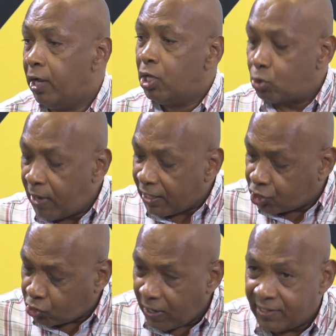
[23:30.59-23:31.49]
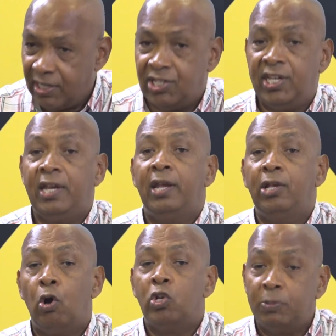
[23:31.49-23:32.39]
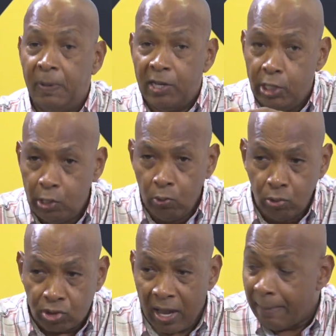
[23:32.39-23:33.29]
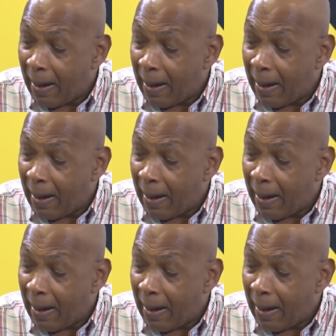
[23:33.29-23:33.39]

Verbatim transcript: So that strategy now is being used